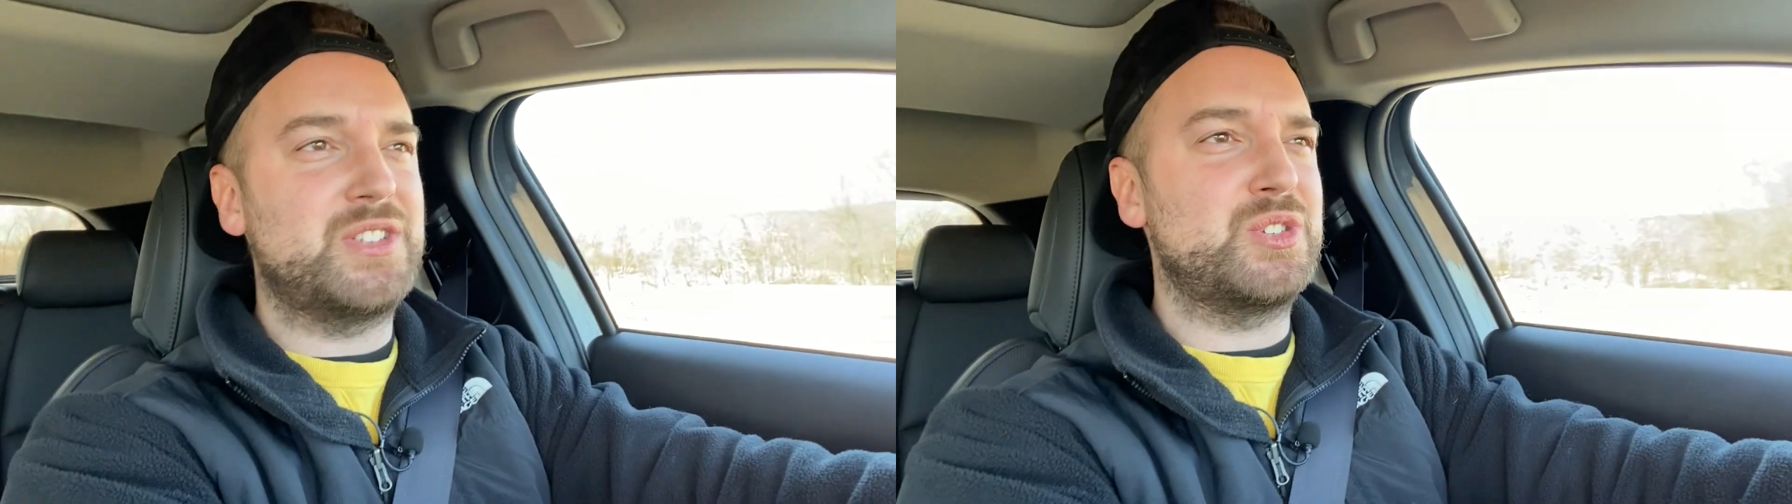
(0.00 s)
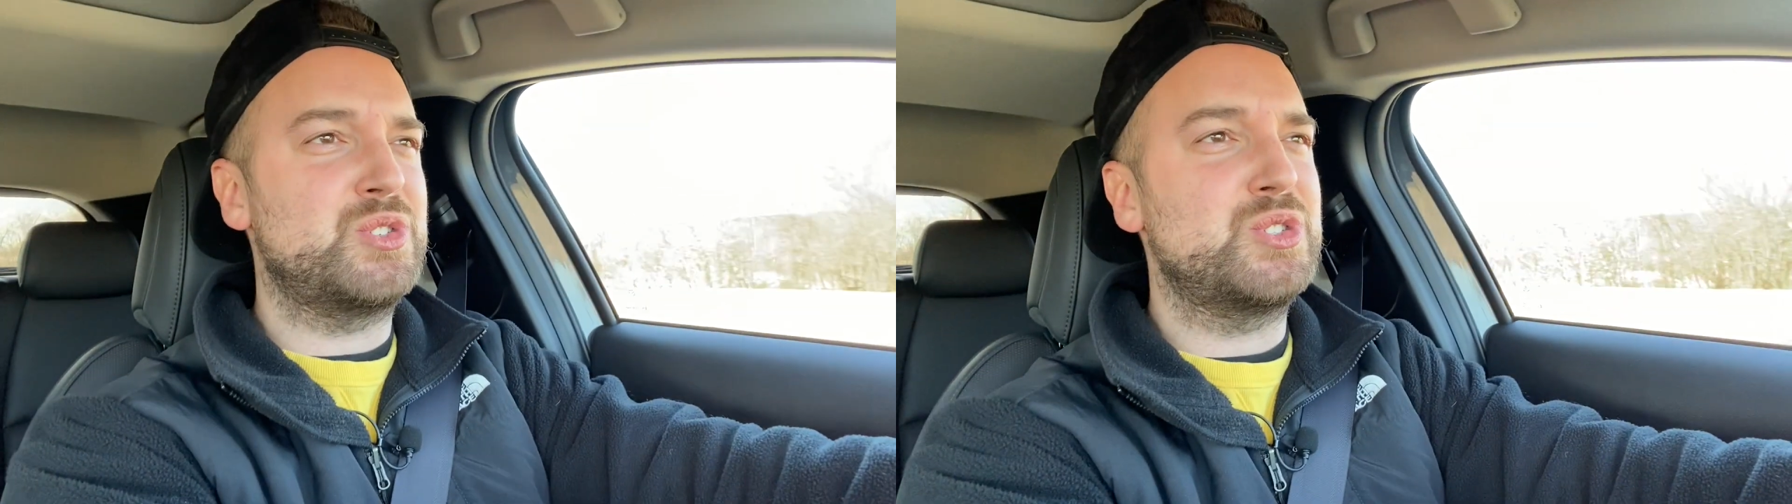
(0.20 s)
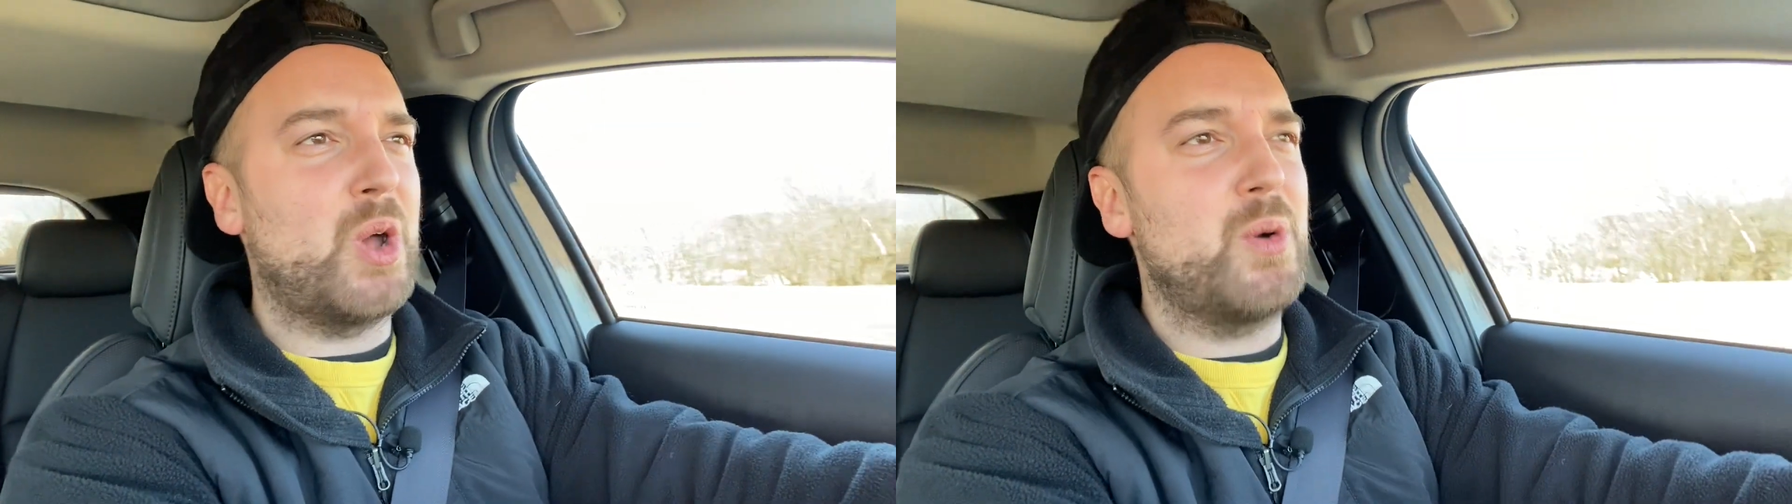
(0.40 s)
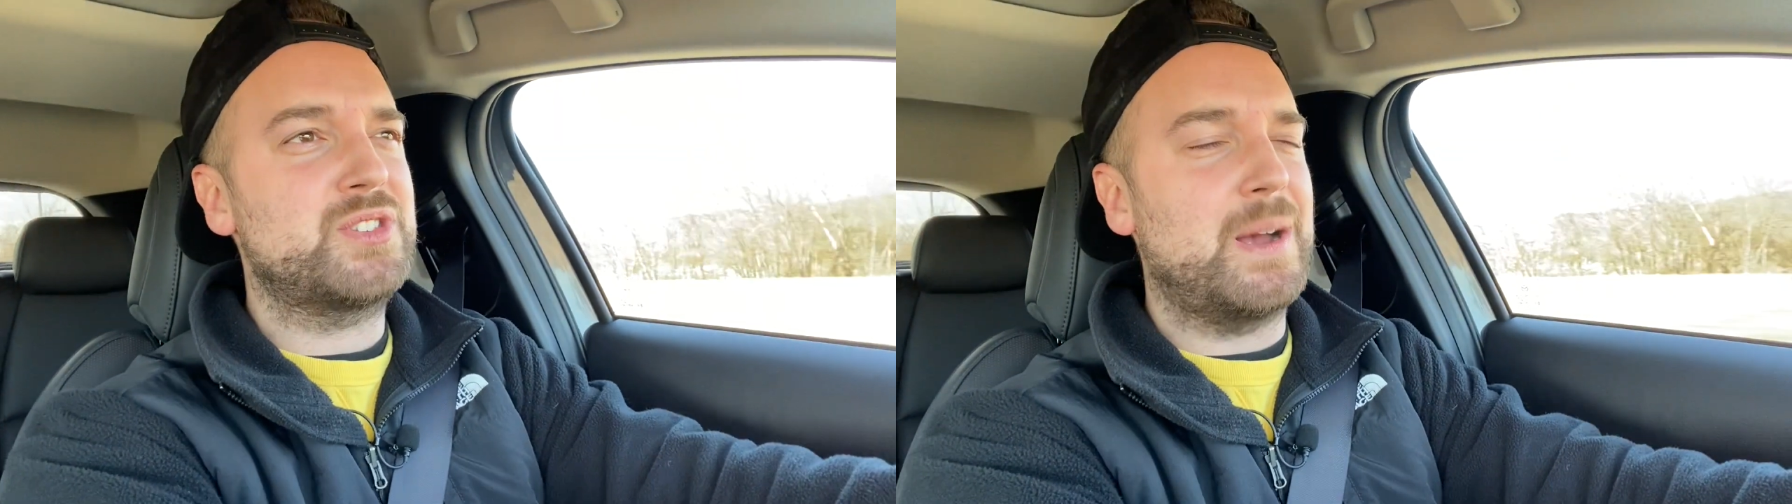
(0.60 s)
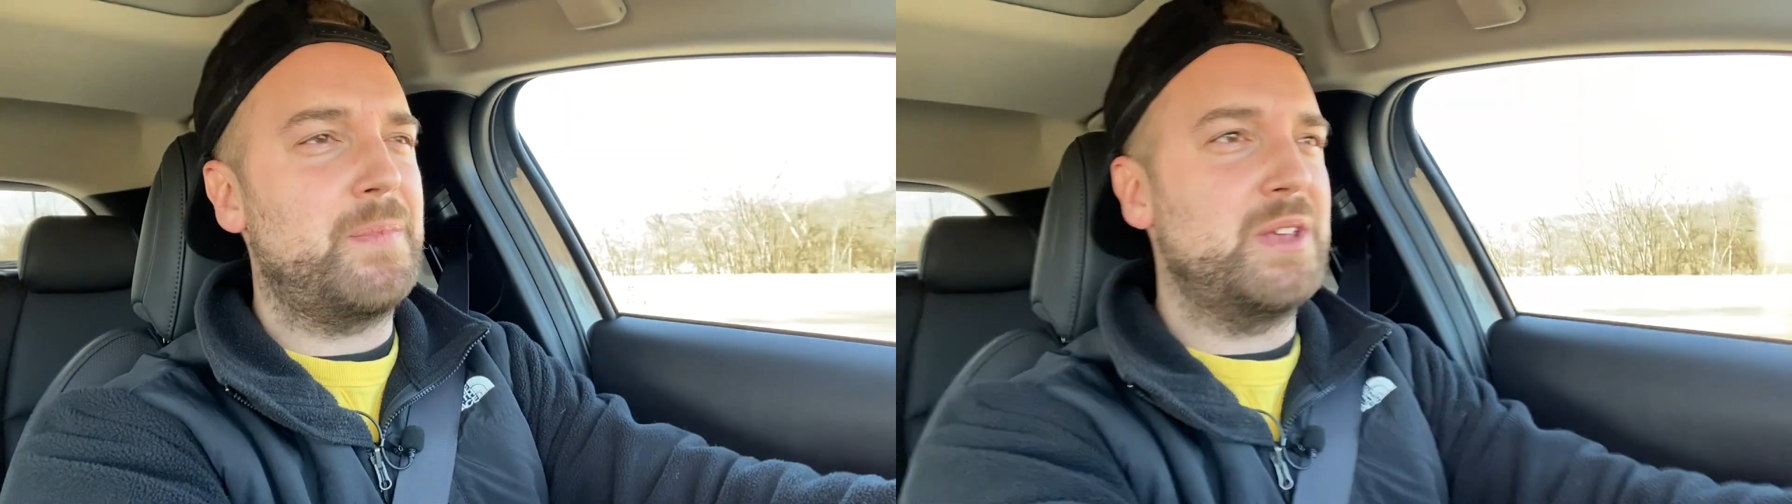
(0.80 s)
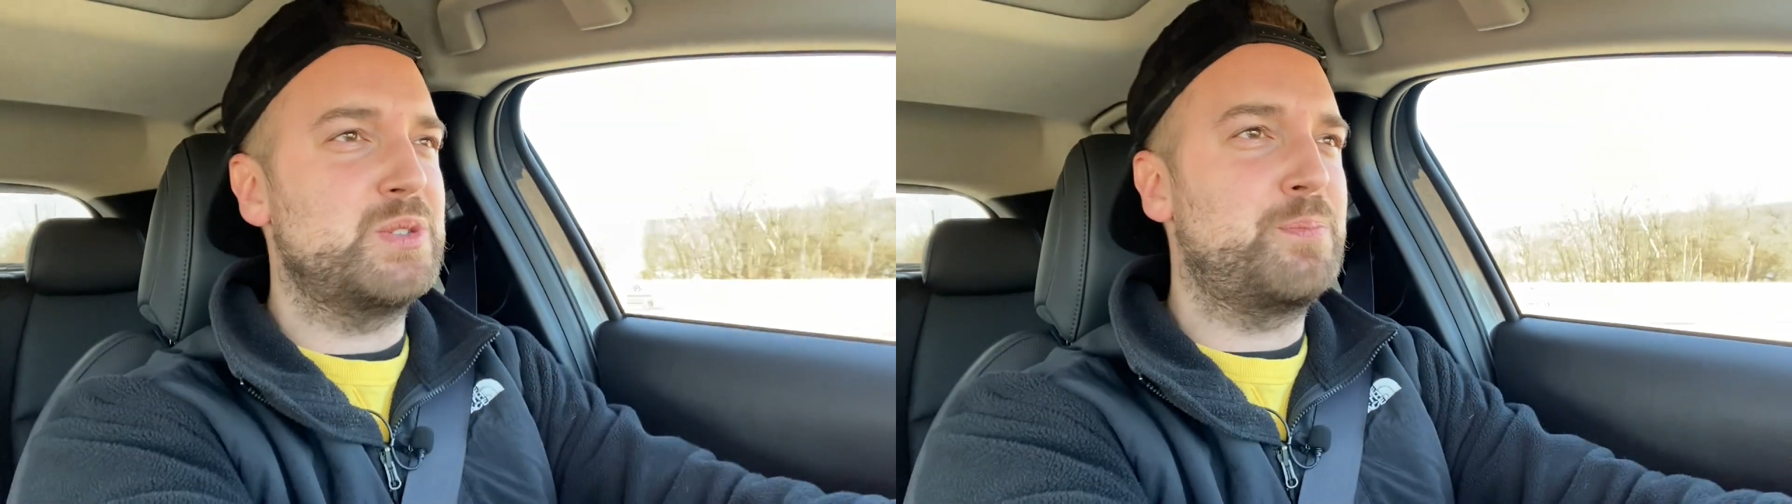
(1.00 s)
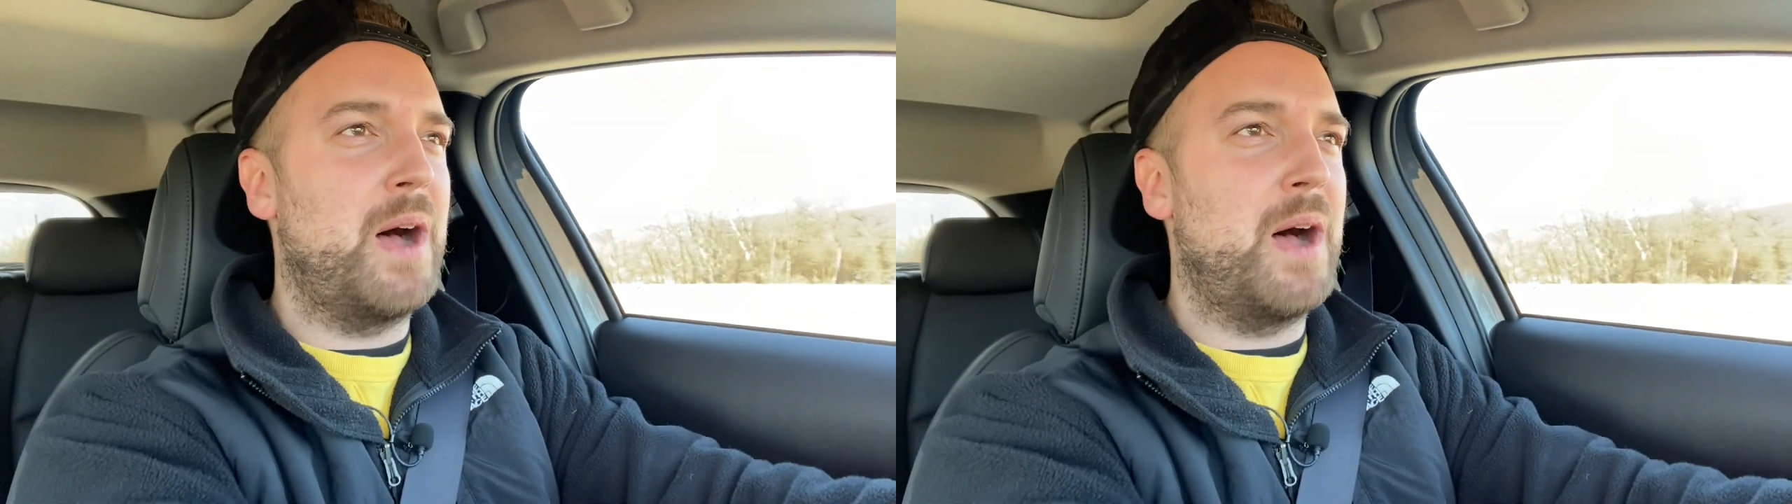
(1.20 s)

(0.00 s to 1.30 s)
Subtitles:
It just soaks up these